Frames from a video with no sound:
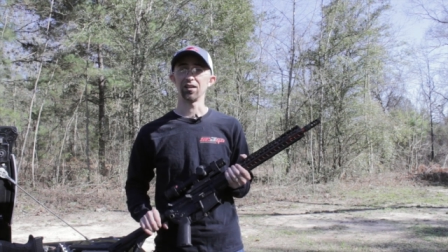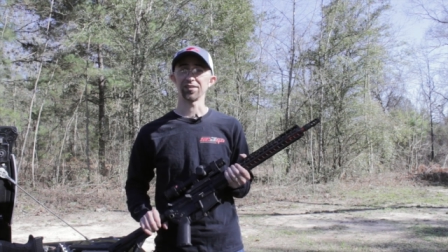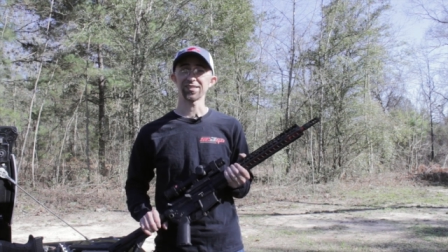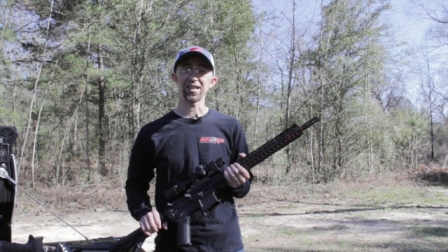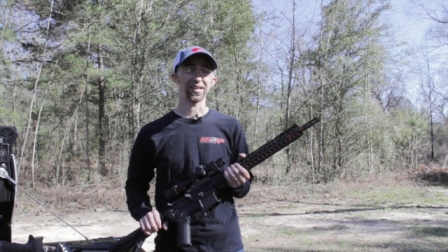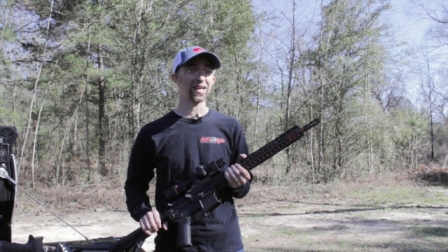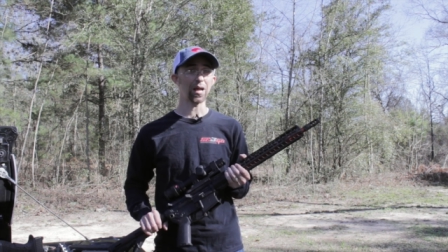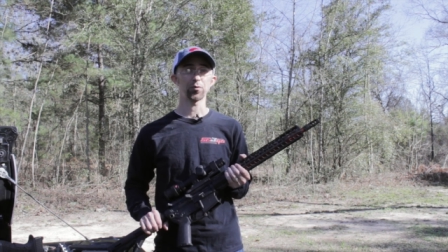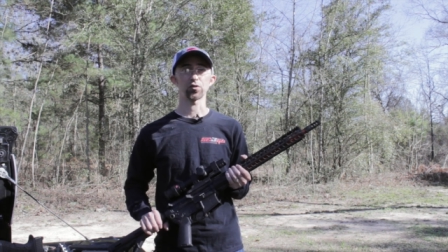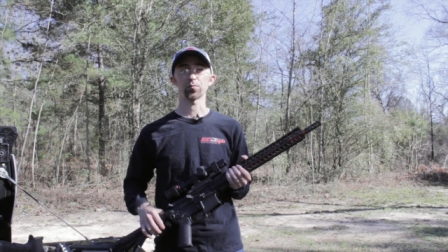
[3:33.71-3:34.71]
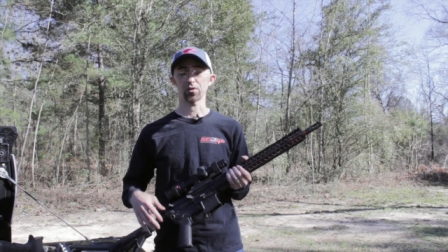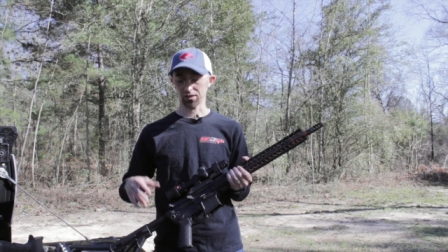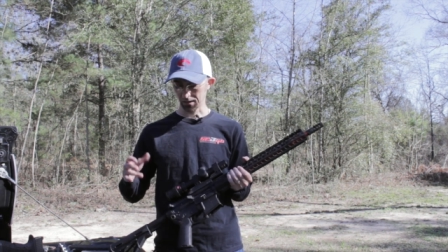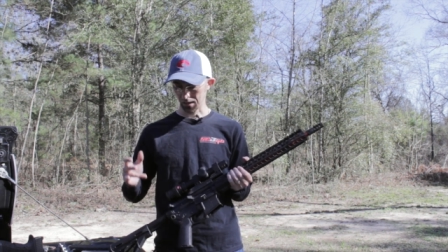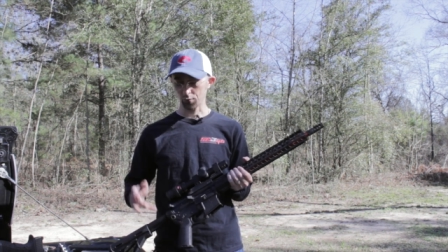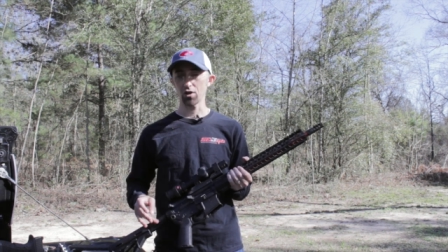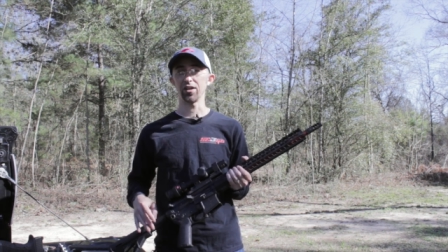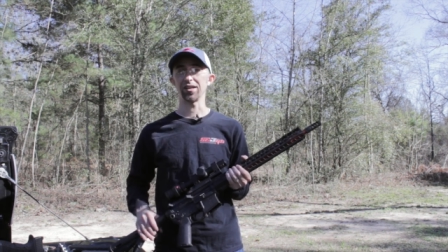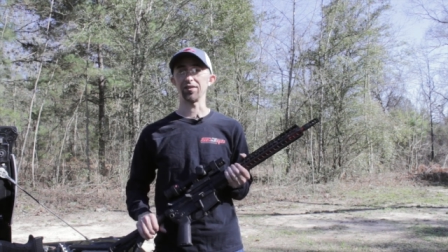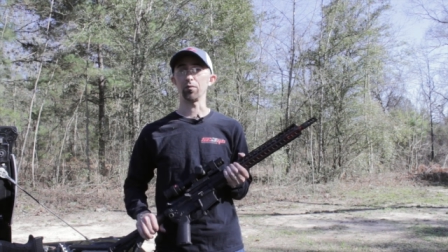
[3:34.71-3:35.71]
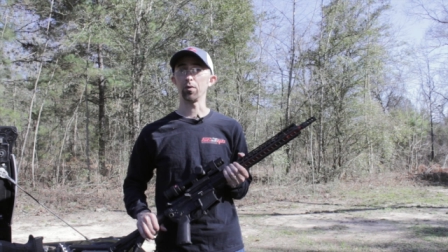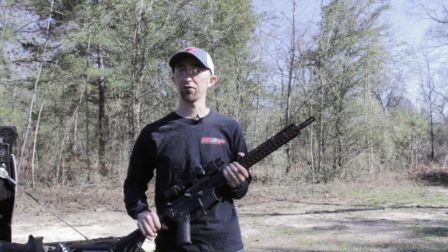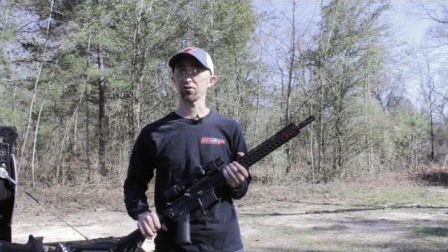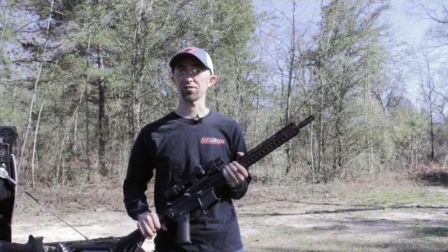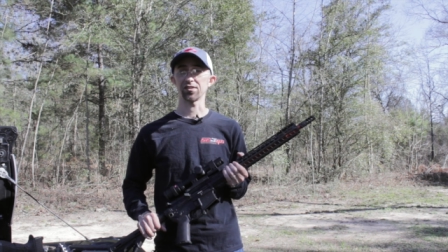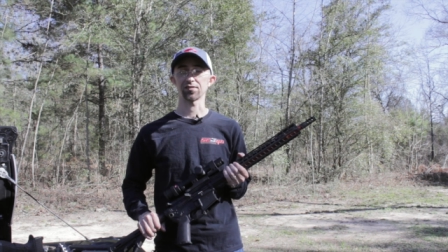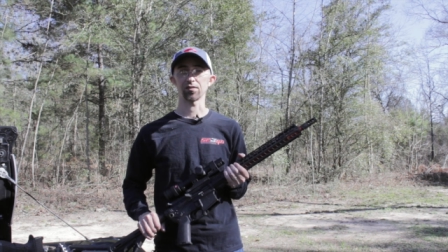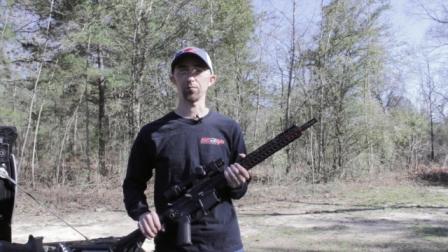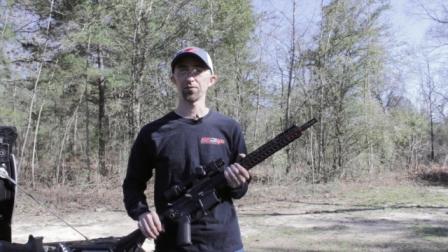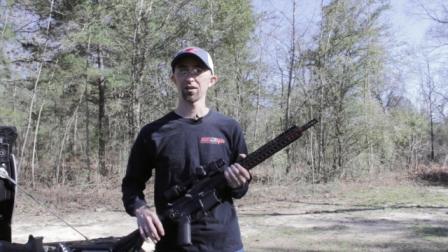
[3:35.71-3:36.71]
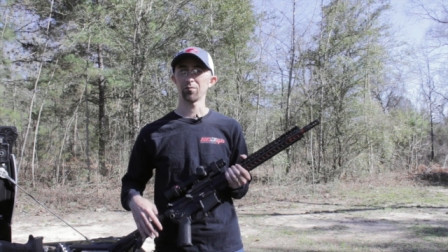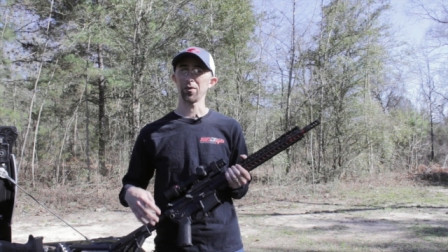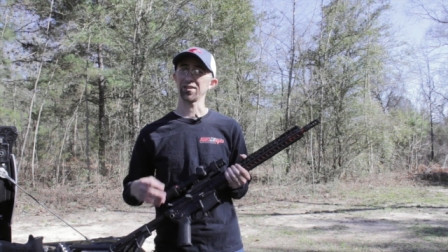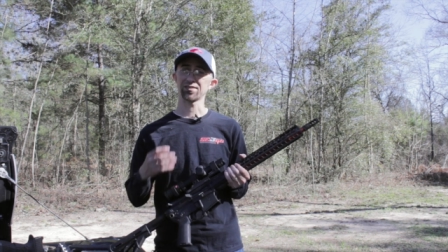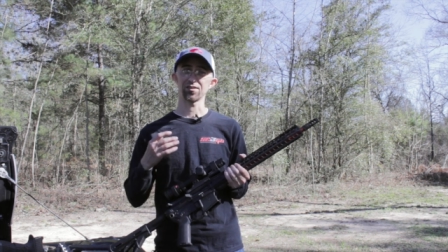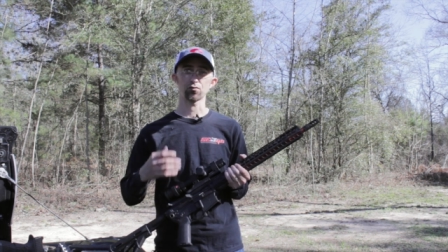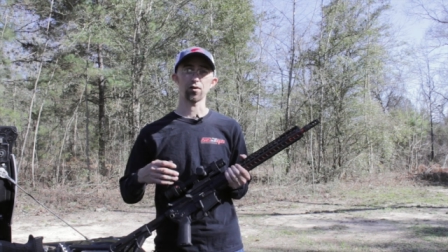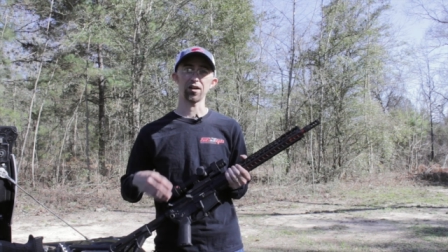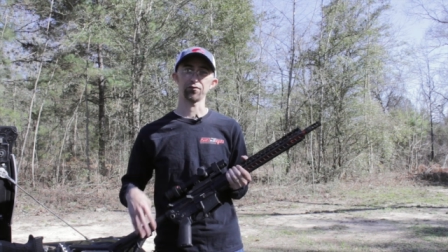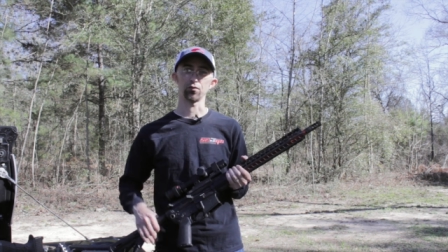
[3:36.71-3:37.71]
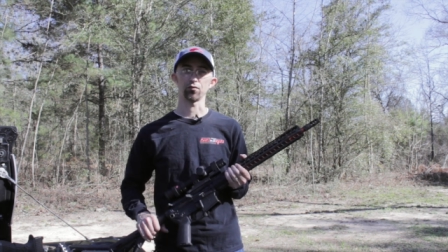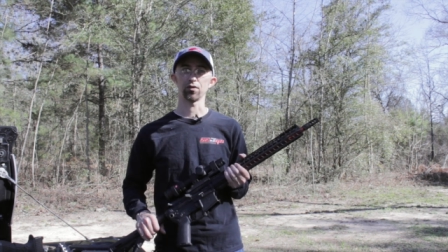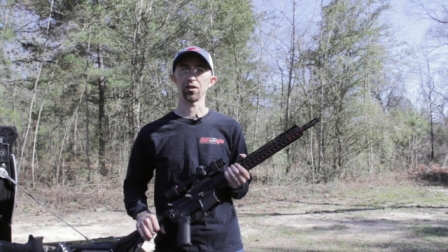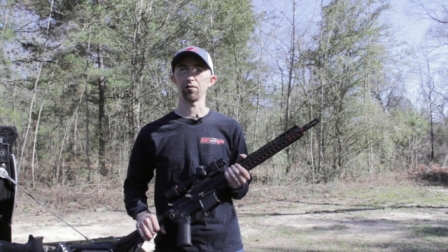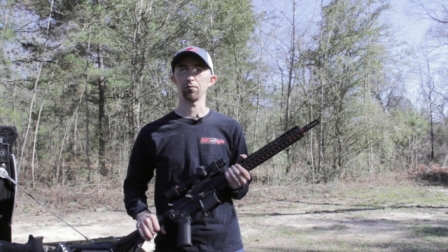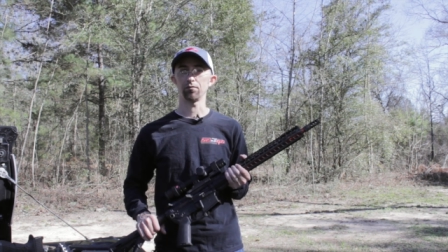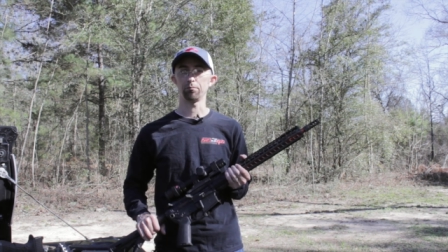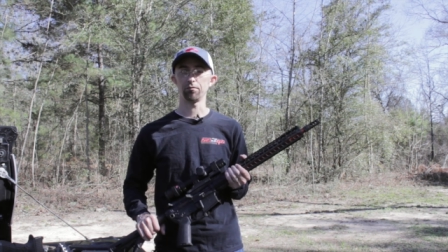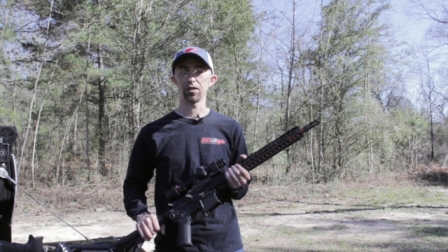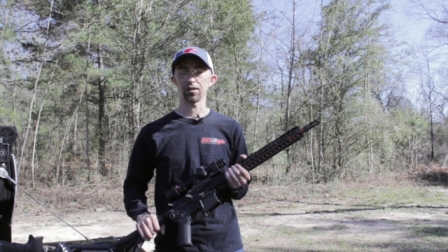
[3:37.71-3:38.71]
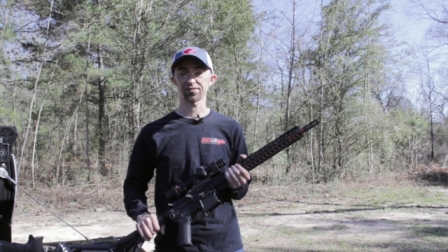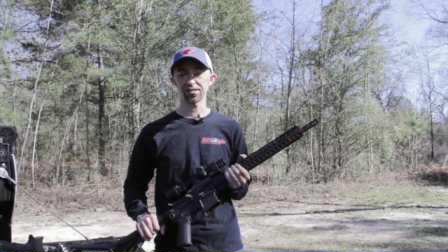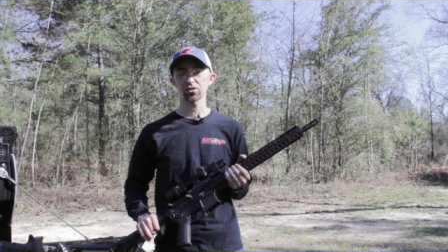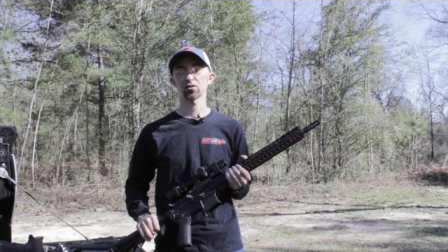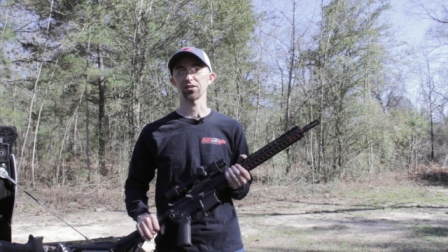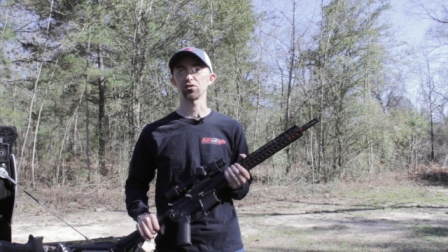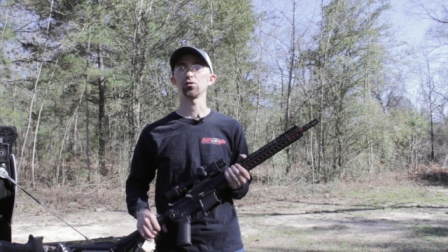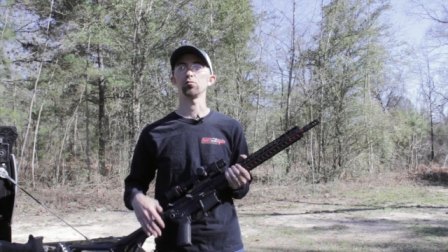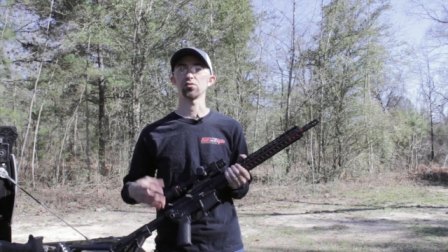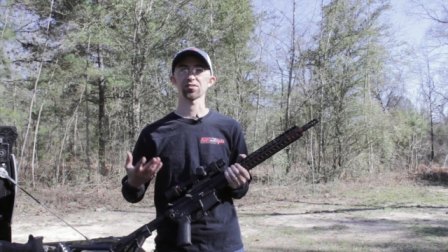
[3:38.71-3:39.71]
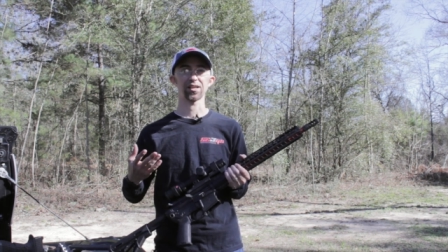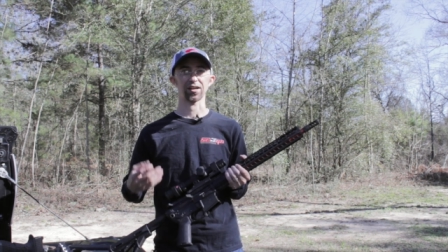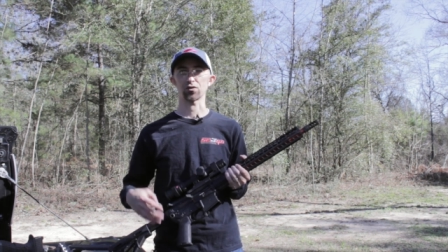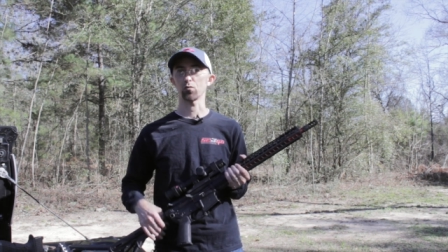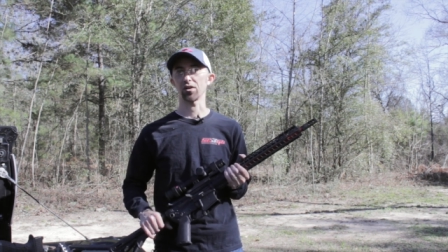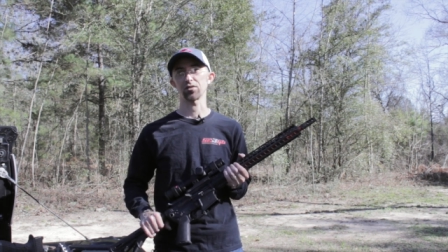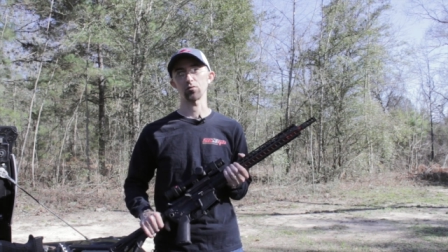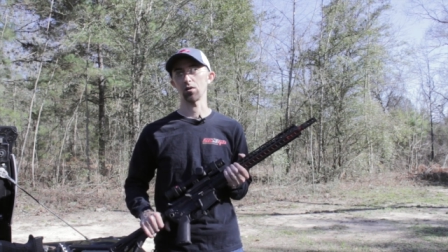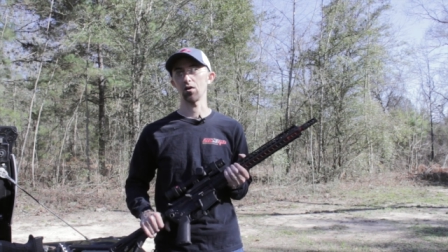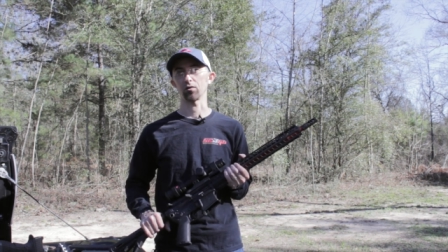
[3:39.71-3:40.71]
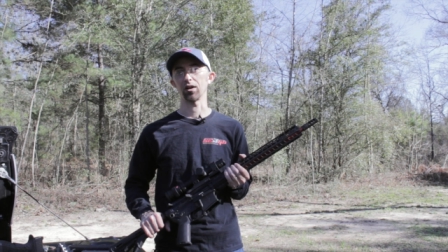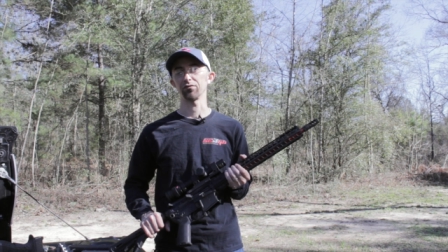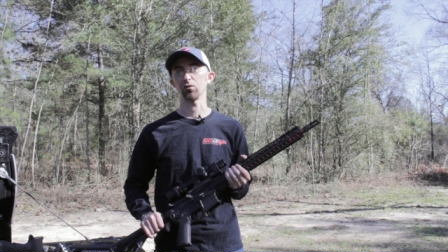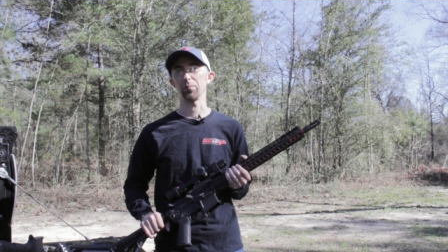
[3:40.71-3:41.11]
silent capture spring that I run in the buffer system makes this rifle essentially shoot just like a .22 long rifle.